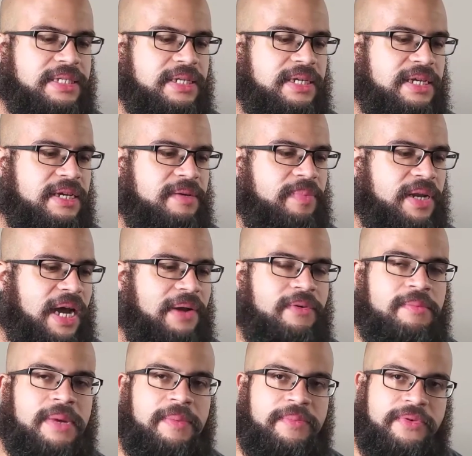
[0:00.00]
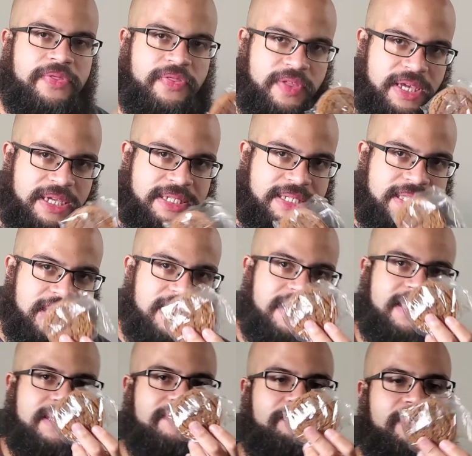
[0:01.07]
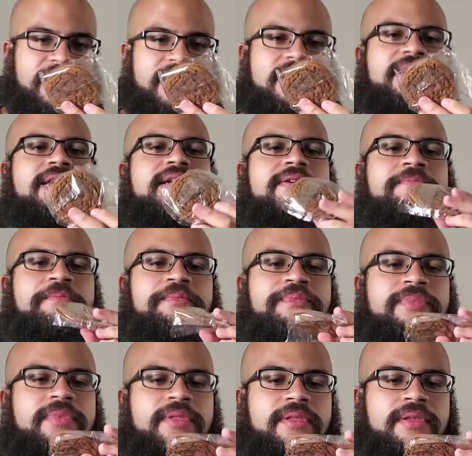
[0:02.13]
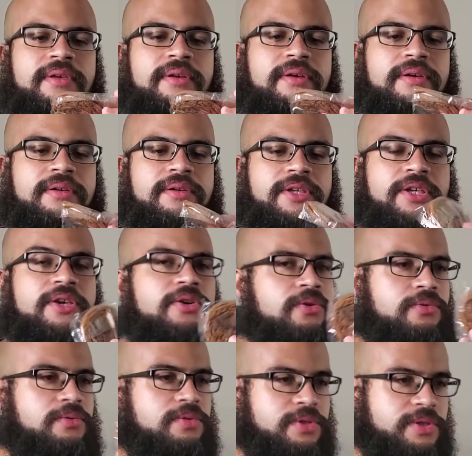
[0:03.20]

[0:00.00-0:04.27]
a kid, but I remember these things being huge.